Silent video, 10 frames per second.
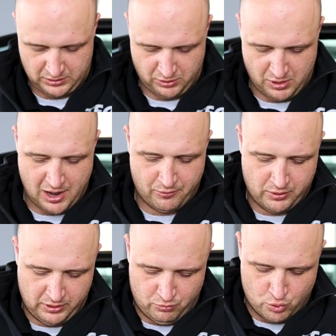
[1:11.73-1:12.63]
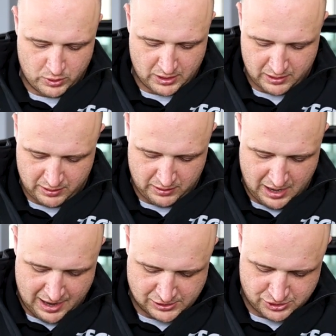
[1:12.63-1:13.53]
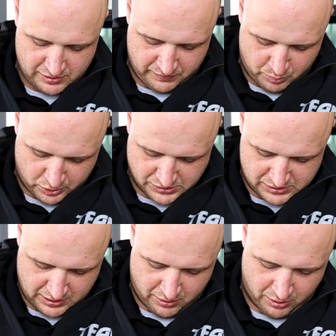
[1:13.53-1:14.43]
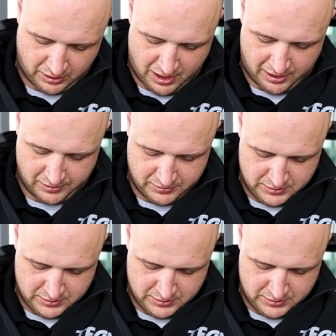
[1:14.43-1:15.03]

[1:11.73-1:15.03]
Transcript: you're not really ruining any of the action if you put a stinger hook on it.